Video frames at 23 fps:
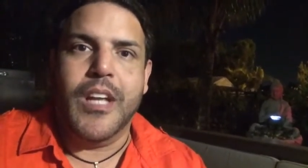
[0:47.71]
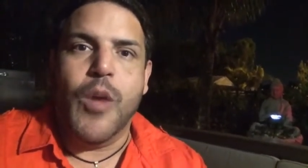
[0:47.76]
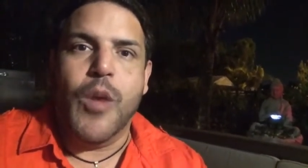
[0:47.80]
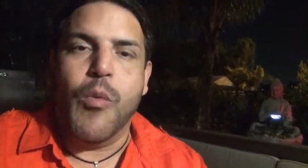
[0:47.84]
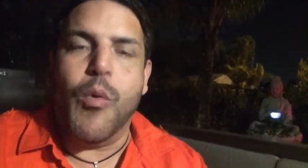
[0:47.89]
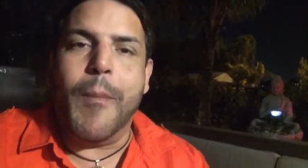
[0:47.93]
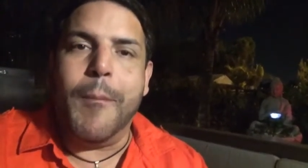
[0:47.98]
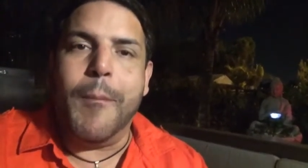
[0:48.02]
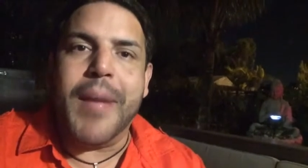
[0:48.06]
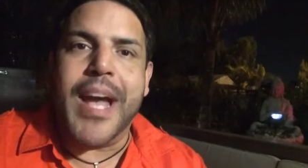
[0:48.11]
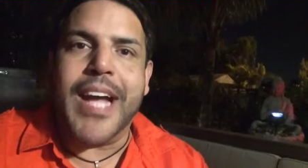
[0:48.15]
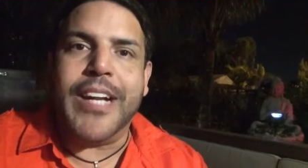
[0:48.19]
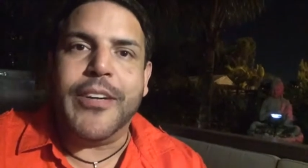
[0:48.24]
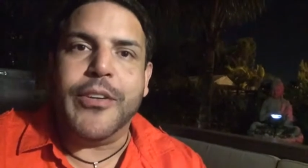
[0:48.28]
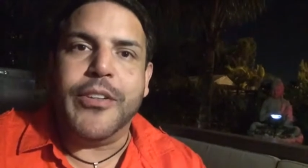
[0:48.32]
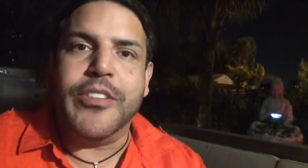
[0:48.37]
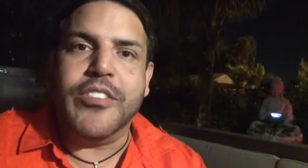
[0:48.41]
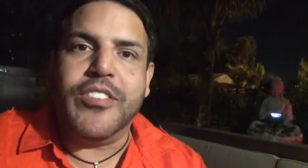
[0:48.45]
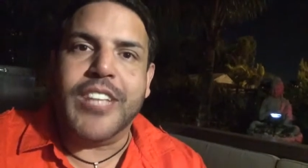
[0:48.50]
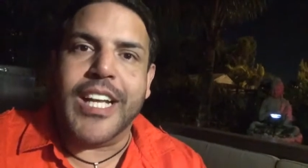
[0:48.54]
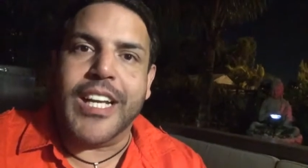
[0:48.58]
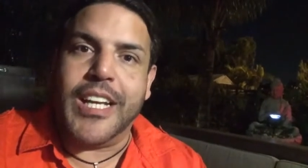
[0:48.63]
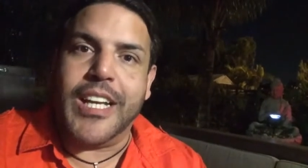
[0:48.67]
What
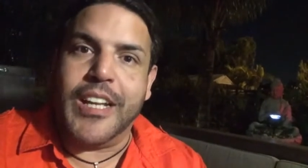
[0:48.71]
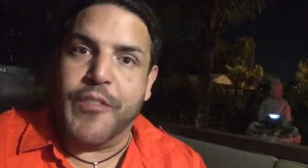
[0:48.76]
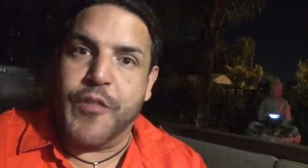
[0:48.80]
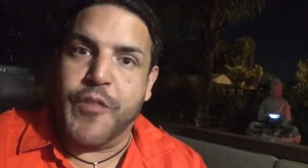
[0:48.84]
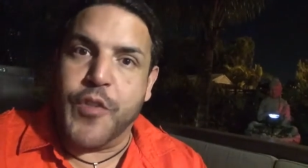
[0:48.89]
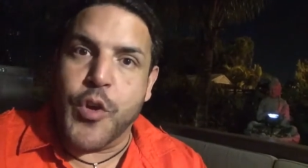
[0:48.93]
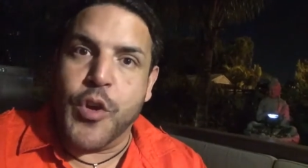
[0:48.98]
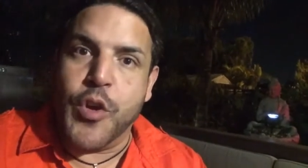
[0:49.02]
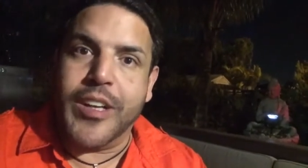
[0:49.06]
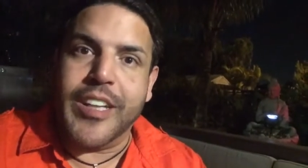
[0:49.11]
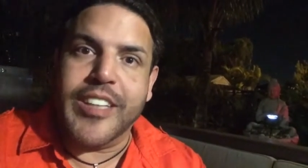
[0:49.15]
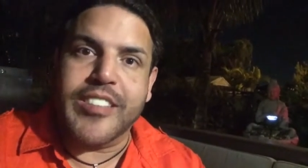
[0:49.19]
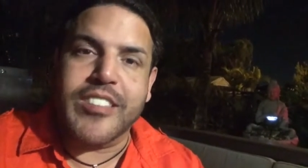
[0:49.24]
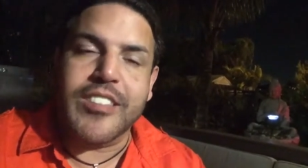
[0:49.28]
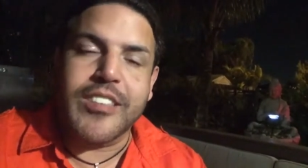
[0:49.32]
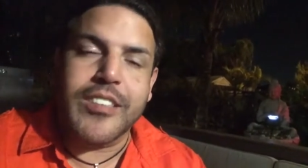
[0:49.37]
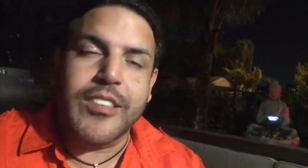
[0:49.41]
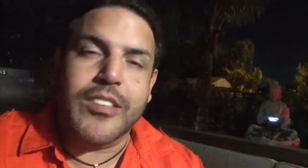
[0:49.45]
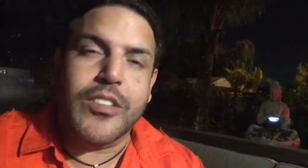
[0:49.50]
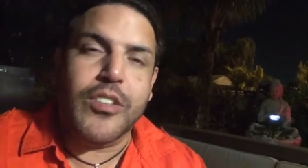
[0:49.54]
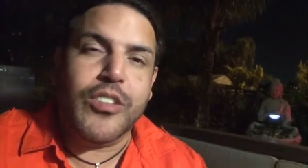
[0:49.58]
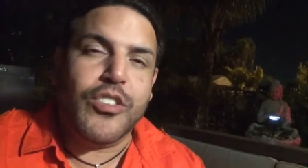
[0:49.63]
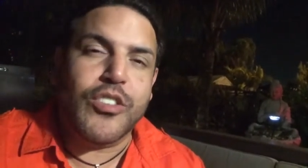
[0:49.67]
matters is that if you're
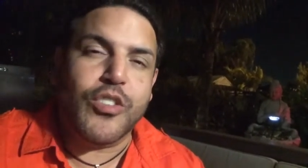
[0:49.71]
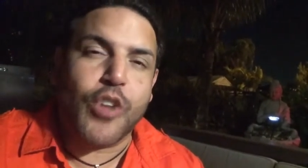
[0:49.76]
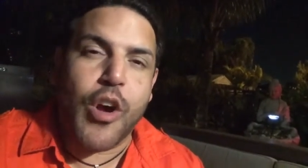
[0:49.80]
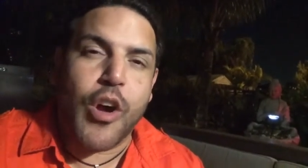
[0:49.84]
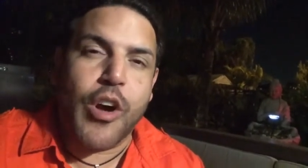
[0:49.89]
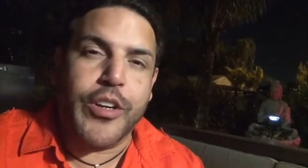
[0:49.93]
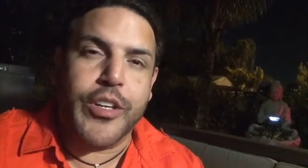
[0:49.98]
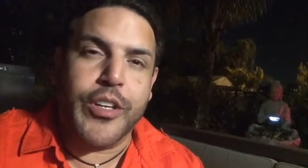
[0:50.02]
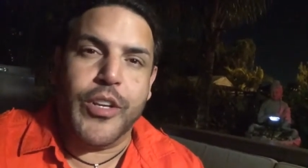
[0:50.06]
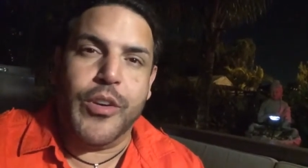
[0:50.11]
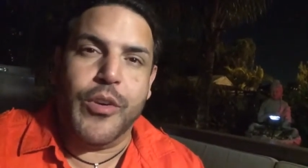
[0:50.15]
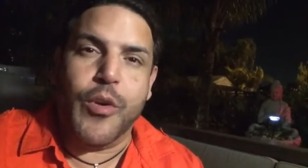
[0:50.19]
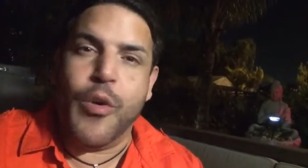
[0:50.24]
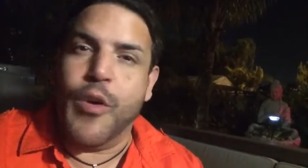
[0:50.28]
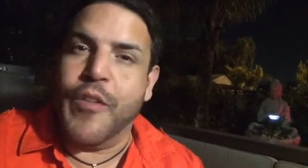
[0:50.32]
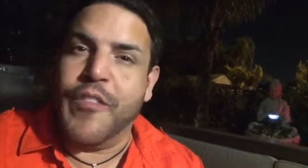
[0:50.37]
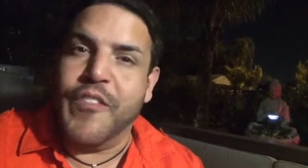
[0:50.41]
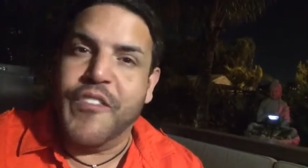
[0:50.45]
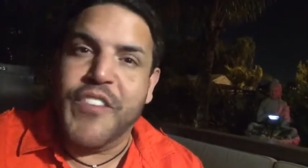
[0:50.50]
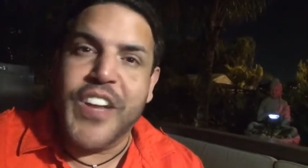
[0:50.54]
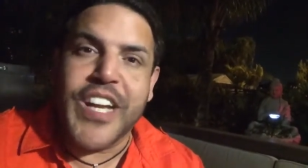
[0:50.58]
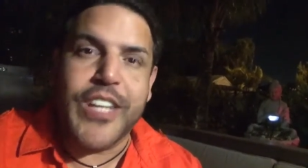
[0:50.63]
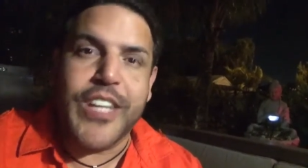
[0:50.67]
listening to this audio or
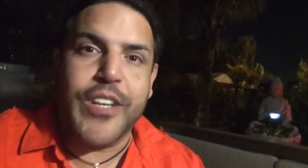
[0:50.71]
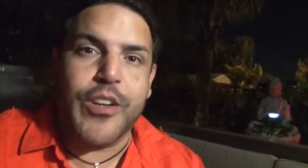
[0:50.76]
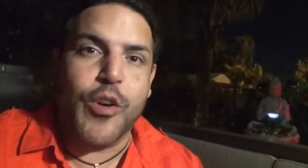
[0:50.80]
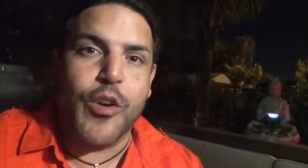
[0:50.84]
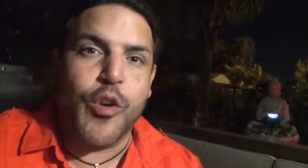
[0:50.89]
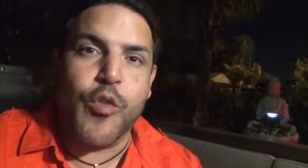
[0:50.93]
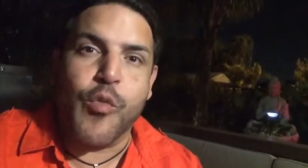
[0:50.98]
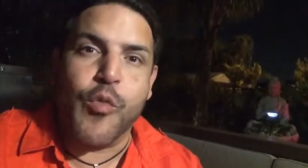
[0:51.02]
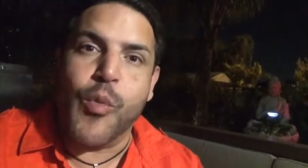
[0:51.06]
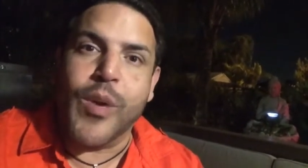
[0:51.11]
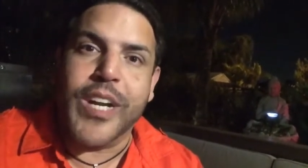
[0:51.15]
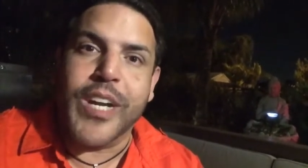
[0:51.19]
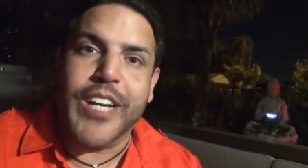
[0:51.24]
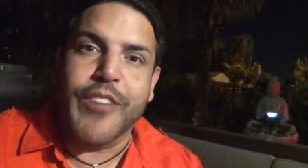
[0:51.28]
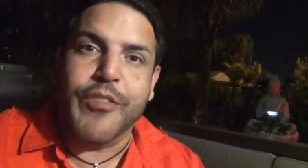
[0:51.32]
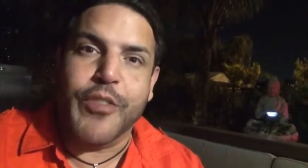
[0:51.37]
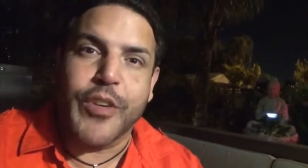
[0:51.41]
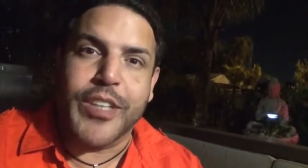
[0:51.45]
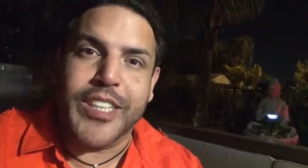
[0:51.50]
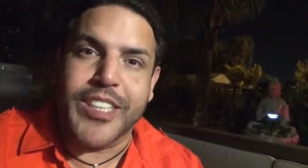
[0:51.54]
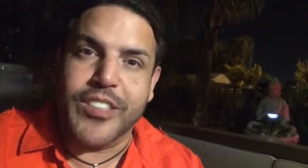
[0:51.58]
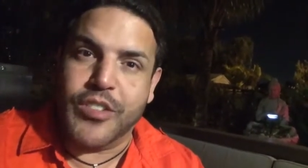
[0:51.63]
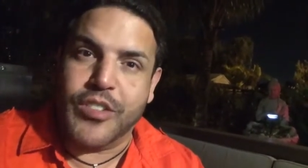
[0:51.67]
video or
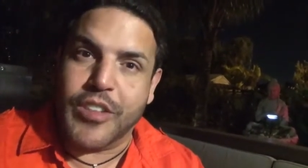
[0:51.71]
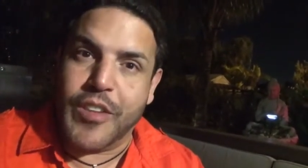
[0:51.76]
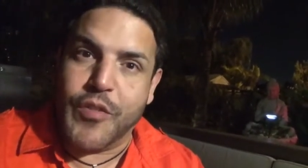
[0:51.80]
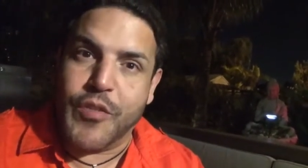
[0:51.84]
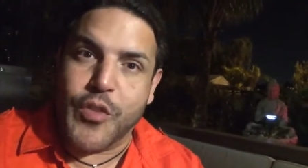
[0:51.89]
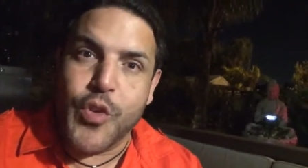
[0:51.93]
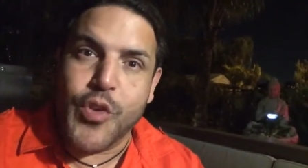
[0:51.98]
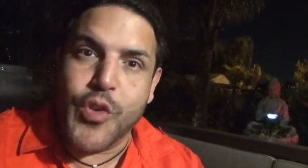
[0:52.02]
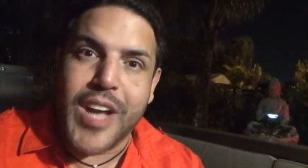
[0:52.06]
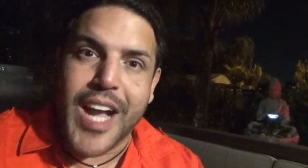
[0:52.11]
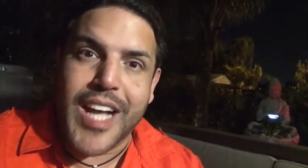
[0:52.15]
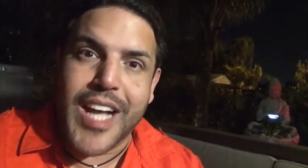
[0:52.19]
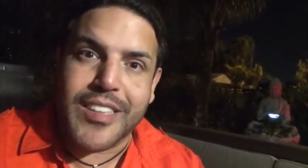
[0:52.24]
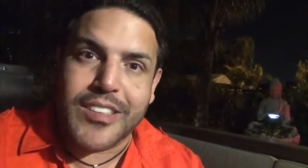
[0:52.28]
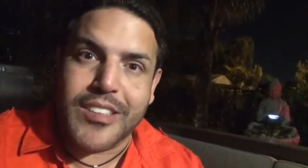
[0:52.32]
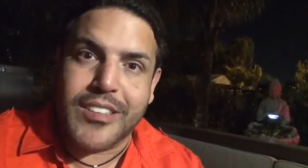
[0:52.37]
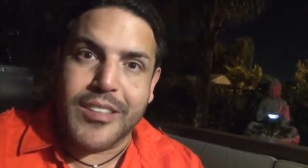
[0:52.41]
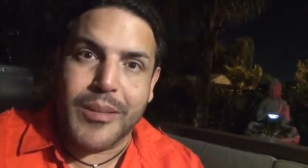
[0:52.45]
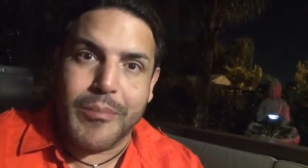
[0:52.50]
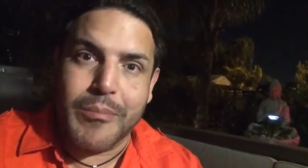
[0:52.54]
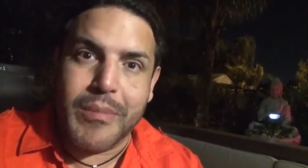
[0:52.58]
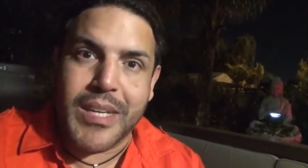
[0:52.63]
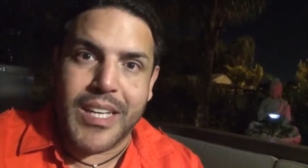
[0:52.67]
whatever it is, if you got
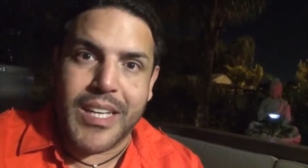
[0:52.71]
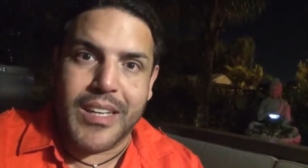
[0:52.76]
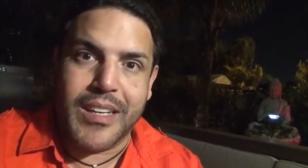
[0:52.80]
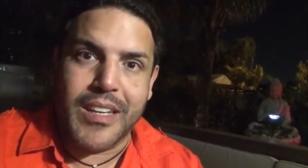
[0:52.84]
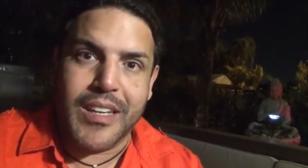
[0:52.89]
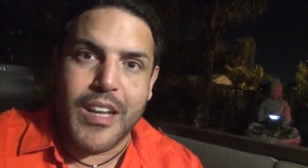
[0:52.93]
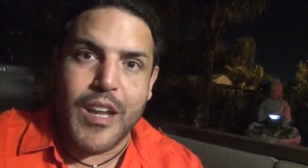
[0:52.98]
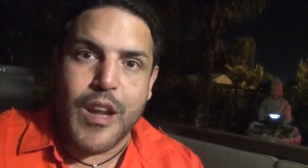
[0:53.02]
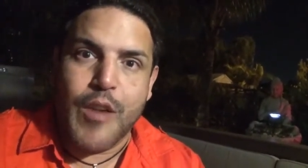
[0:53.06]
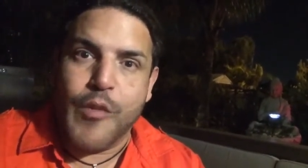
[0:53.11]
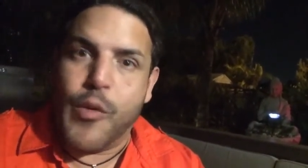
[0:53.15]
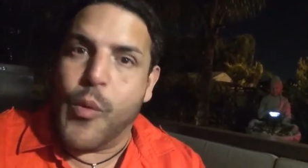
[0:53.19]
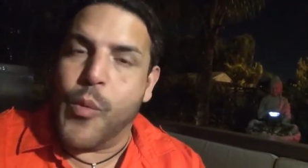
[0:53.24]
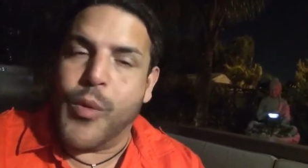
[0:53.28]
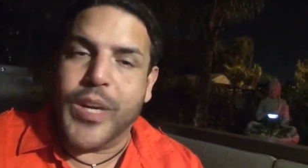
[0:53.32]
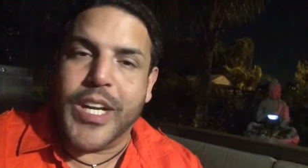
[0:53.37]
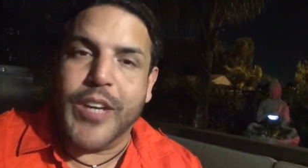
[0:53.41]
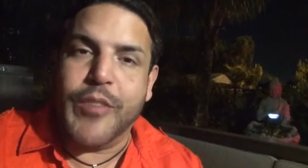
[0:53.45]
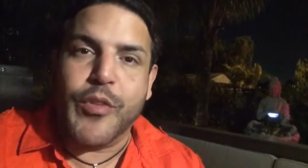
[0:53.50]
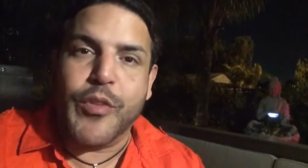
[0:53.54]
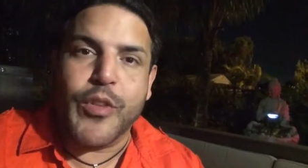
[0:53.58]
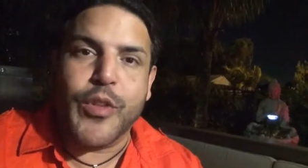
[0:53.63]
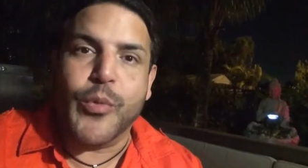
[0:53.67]
to me for
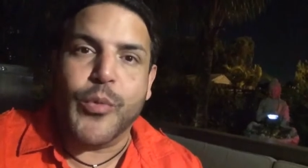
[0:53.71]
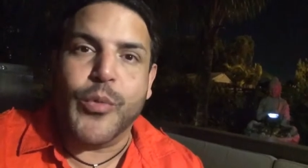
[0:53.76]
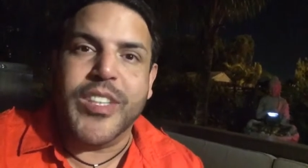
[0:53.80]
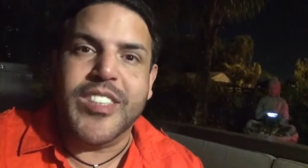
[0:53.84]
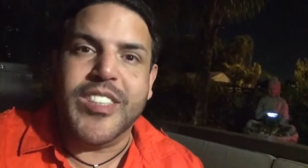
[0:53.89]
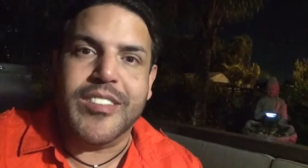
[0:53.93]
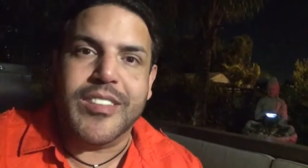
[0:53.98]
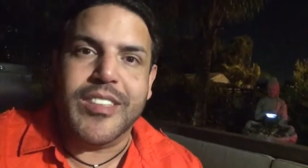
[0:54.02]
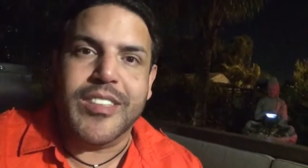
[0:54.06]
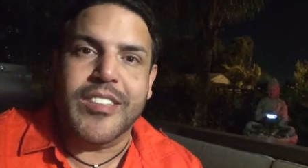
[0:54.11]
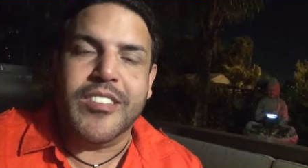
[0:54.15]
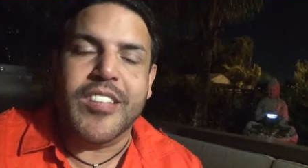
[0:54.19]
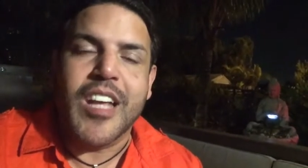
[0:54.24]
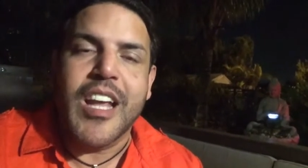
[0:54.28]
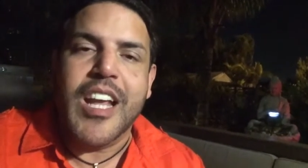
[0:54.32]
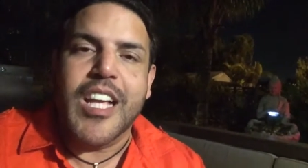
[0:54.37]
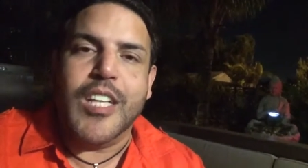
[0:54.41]
whatever the reason is,